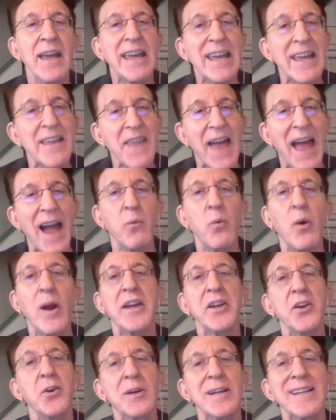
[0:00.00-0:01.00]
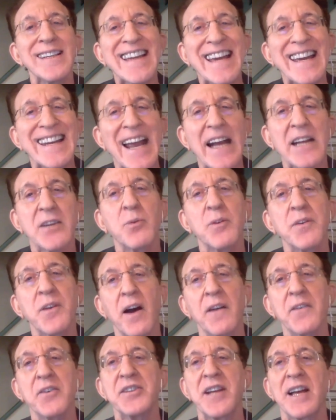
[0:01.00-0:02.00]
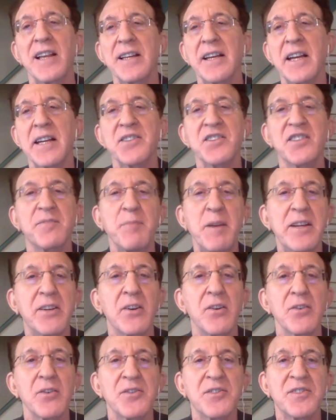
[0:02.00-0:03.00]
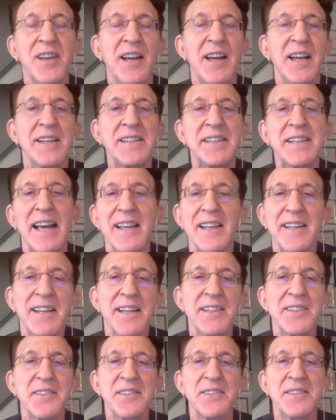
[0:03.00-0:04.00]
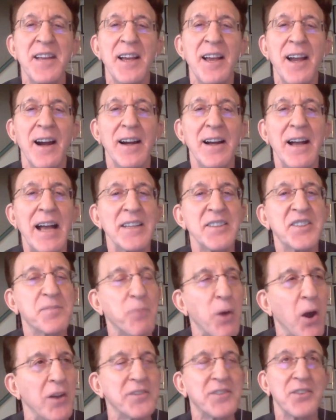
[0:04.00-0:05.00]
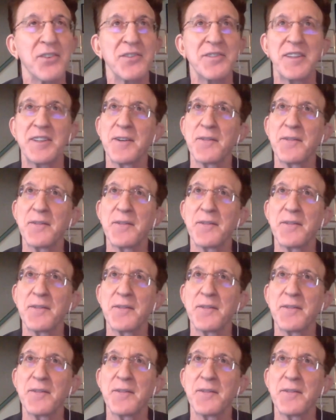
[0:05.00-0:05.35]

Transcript: In that way, you can connect with other delegates, speakers, delegates, and sponsors.